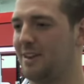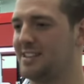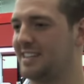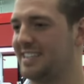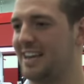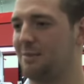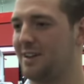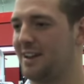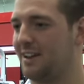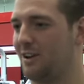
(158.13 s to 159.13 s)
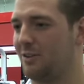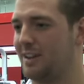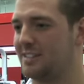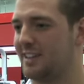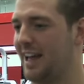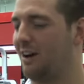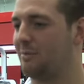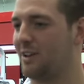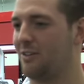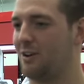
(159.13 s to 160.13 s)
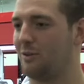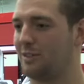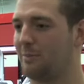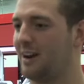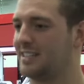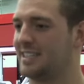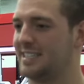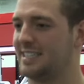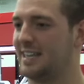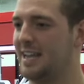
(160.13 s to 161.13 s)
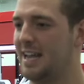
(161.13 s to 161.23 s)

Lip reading: He's going to tell me, and he's going to help me along with the process. And